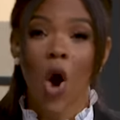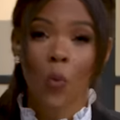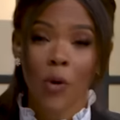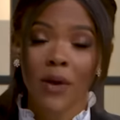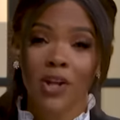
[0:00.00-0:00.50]
a
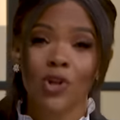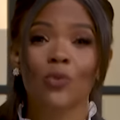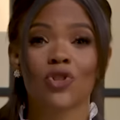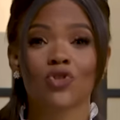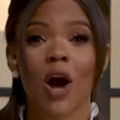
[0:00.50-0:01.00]
woman who
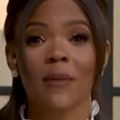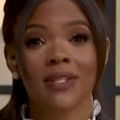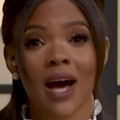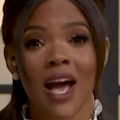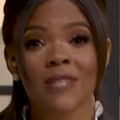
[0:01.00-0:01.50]
was
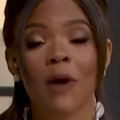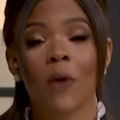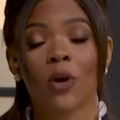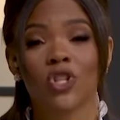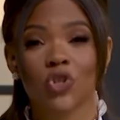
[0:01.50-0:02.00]
traumatized by
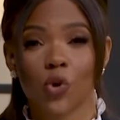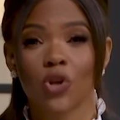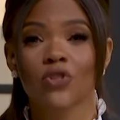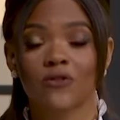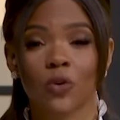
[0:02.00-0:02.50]
what
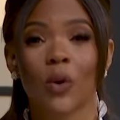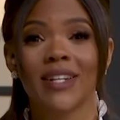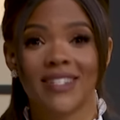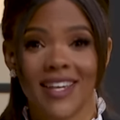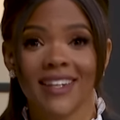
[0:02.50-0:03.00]
George
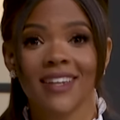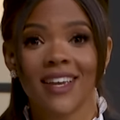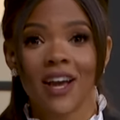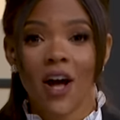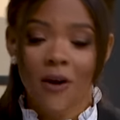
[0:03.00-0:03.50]
Floyd did.
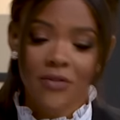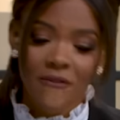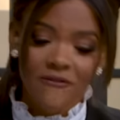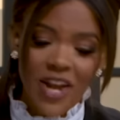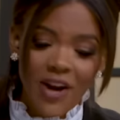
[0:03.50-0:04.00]

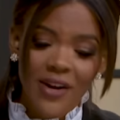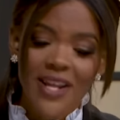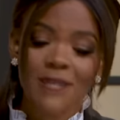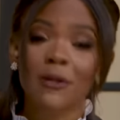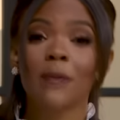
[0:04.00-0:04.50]

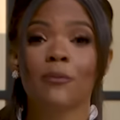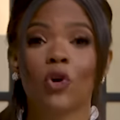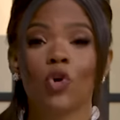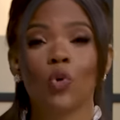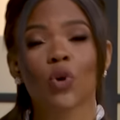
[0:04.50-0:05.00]
Various
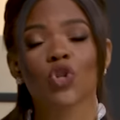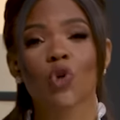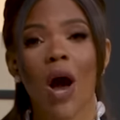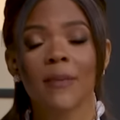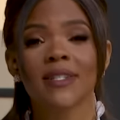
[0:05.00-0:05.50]
people who were
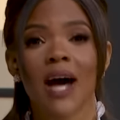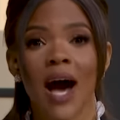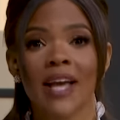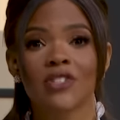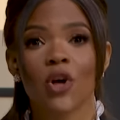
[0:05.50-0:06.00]

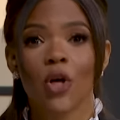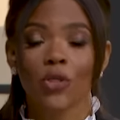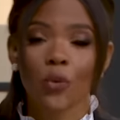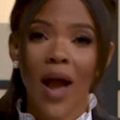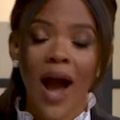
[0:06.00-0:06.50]
traumatized
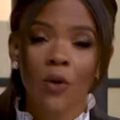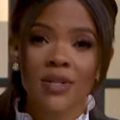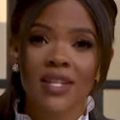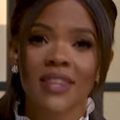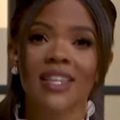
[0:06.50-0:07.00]

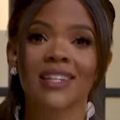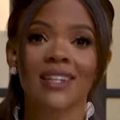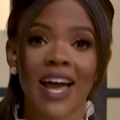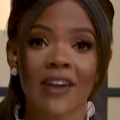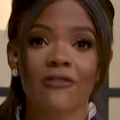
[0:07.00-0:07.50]
throughout the
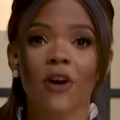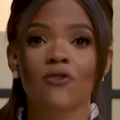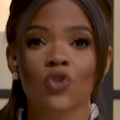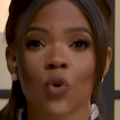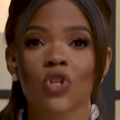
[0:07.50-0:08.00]
life
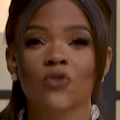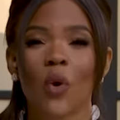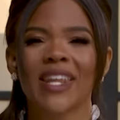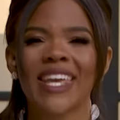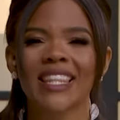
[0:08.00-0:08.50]
of George
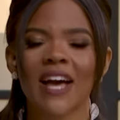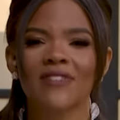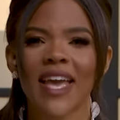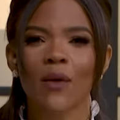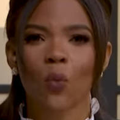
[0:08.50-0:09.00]
Floyd. He
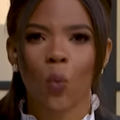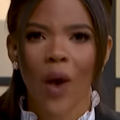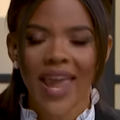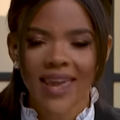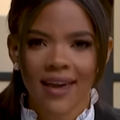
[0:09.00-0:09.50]
left a
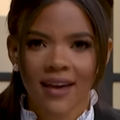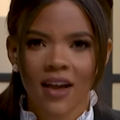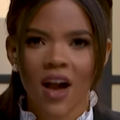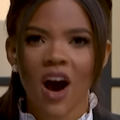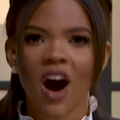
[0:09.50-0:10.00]
wake
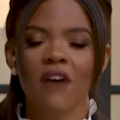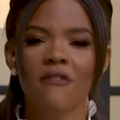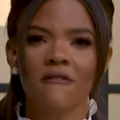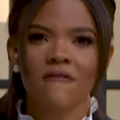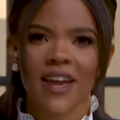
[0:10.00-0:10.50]

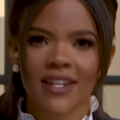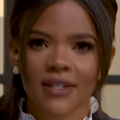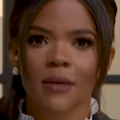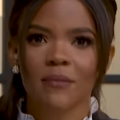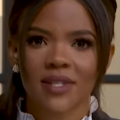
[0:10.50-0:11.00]
of
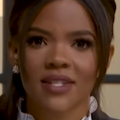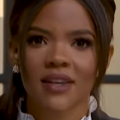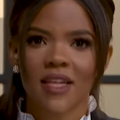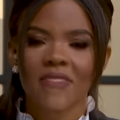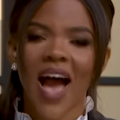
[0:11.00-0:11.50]
victims.
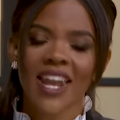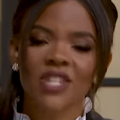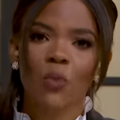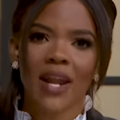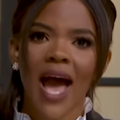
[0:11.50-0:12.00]
That
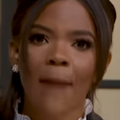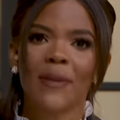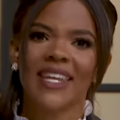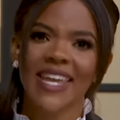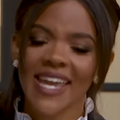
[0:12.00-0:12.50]
is what
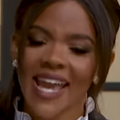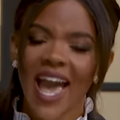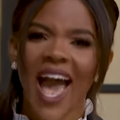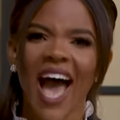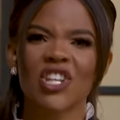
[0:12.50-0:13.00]
happened.
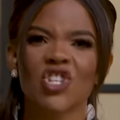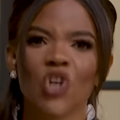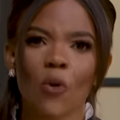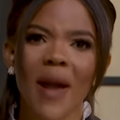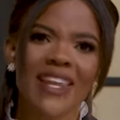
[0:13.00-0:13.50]
He had
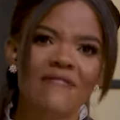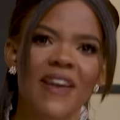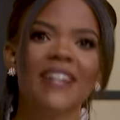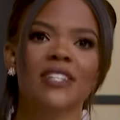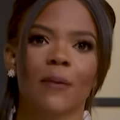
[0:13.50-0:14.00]
so many
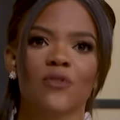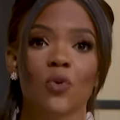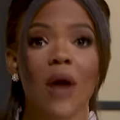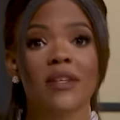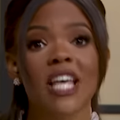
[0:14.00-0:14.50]
victims
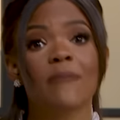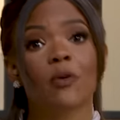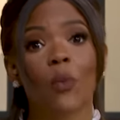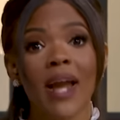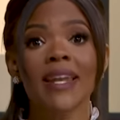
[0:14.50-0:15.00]
throughout his life,
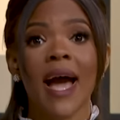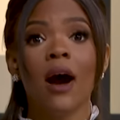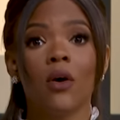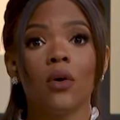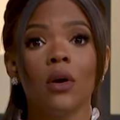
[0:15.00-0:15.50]
but right
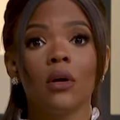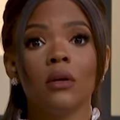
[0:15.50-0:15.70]
now,